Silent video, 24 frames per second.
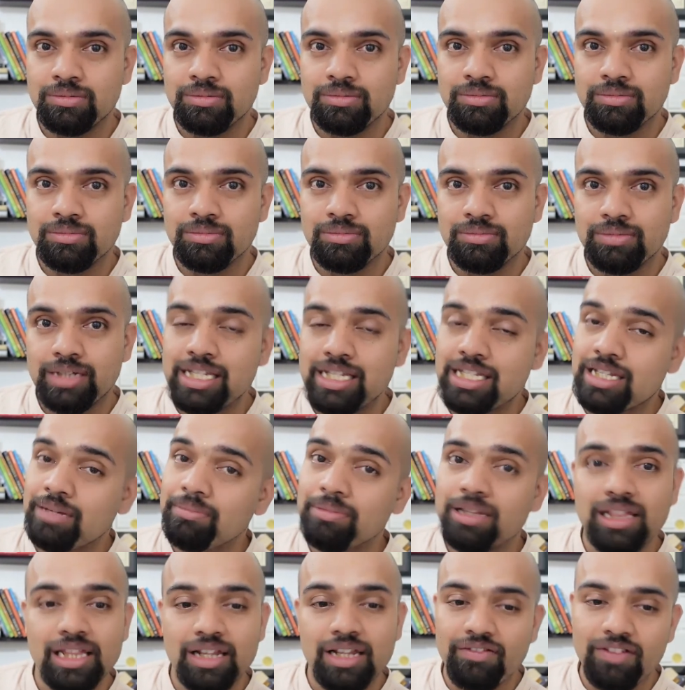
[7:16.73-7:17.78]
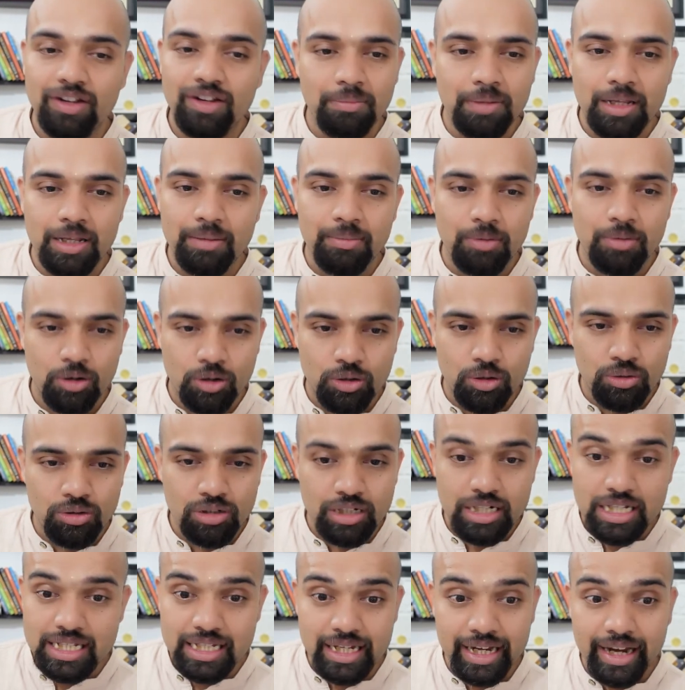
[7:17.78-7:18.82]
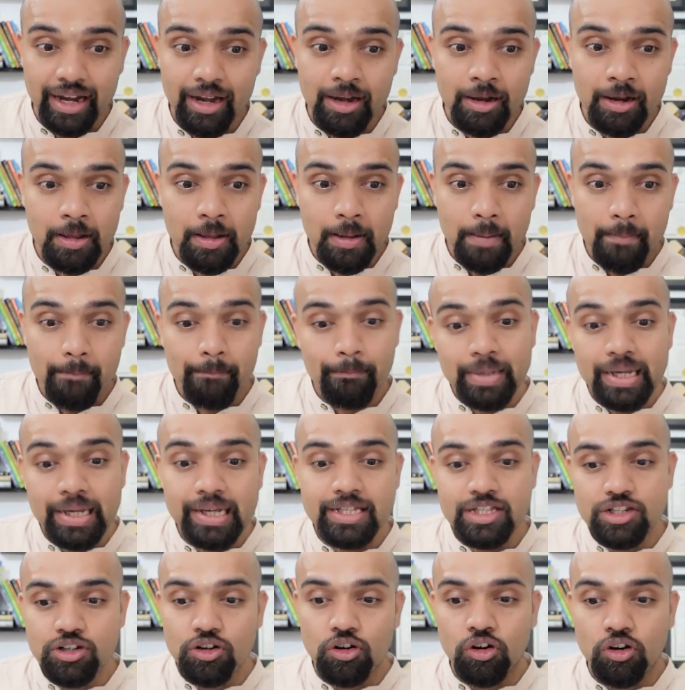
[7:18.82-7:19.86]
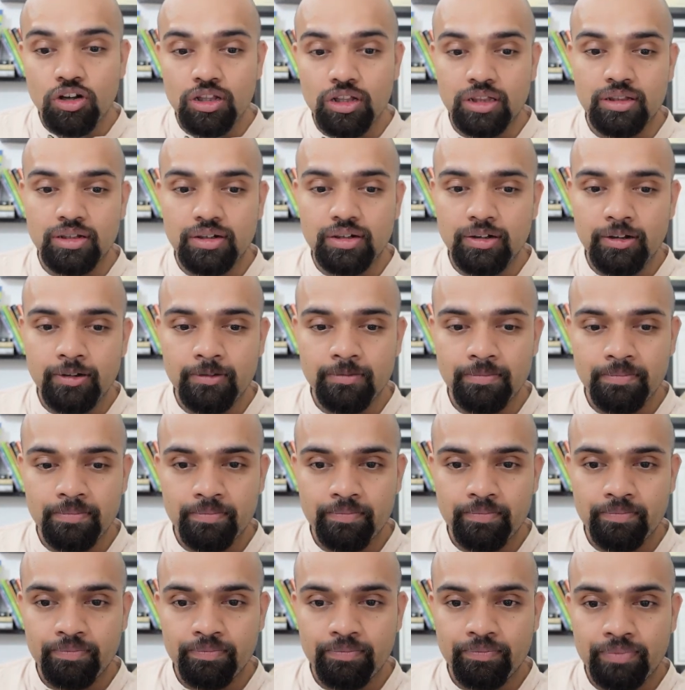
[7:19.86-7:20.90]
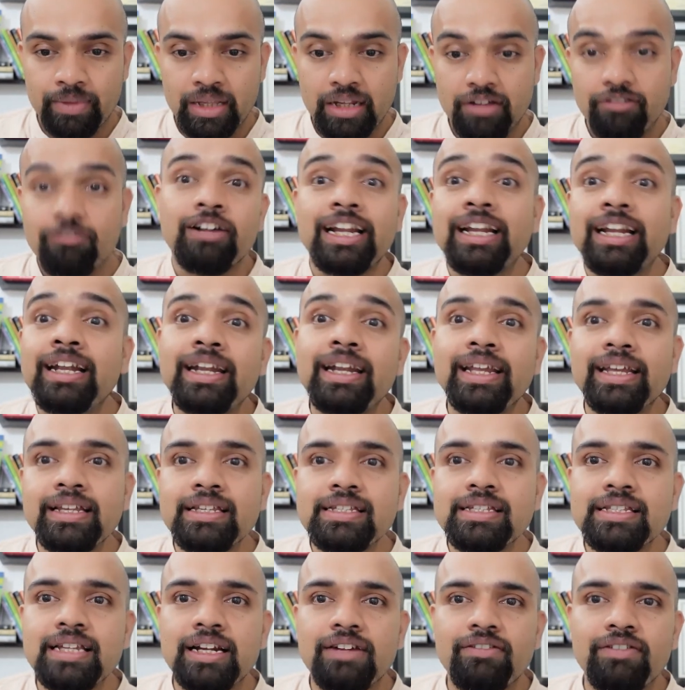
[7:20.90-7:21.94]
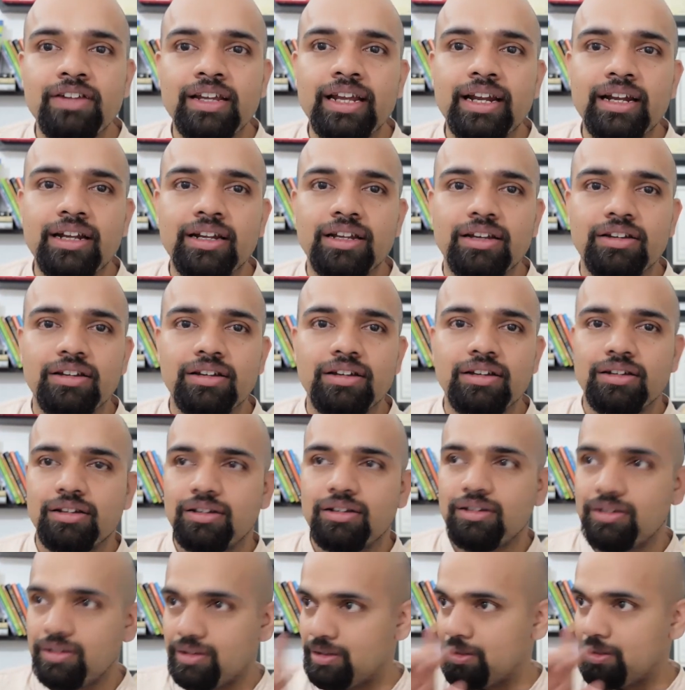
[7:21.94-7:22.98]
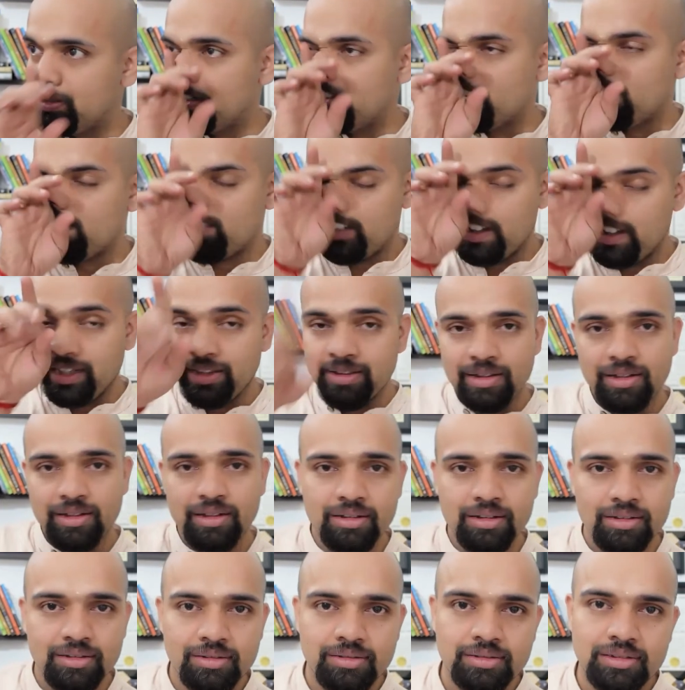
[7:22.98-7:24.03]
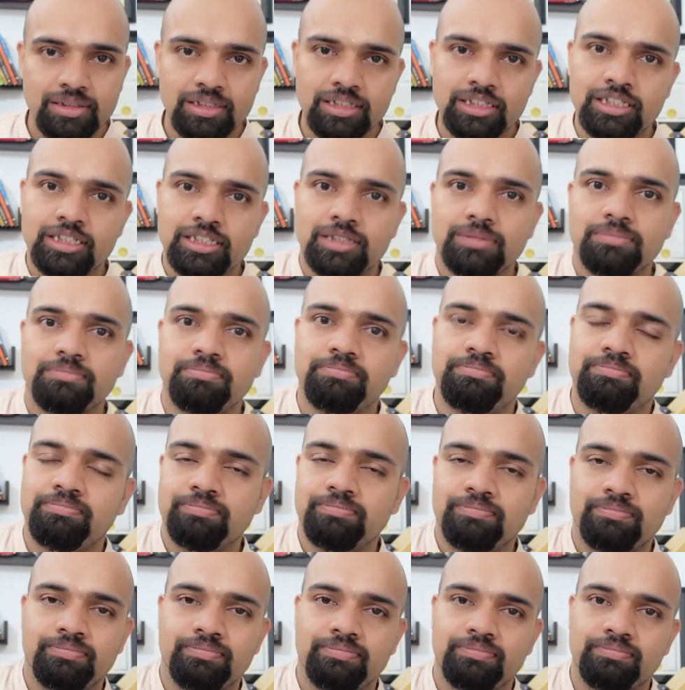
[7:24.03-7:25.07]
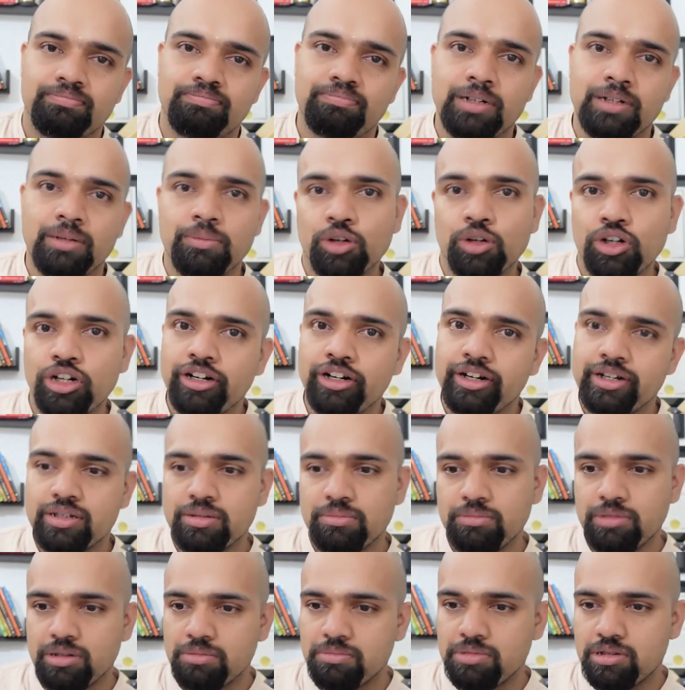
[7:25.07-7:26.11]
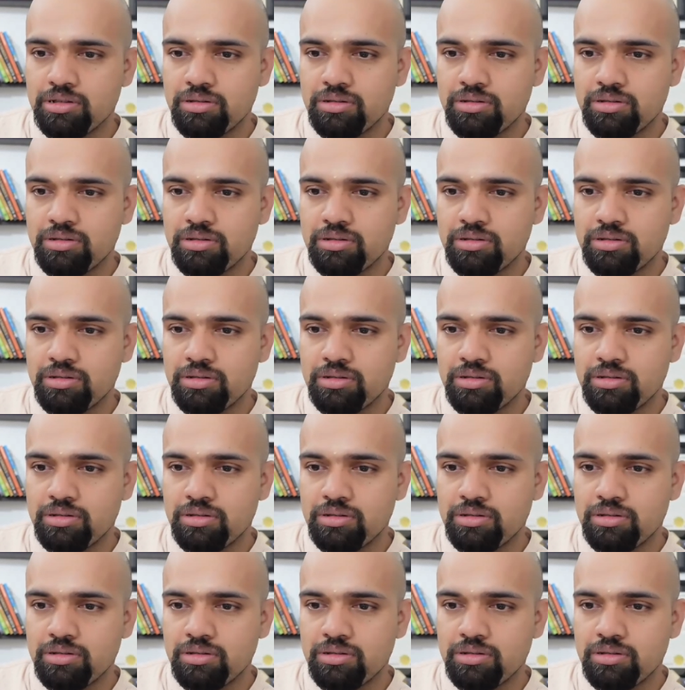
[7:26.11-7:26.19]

Is something that we'll be able to decide based on the findings that we get in the premonitory symptoms.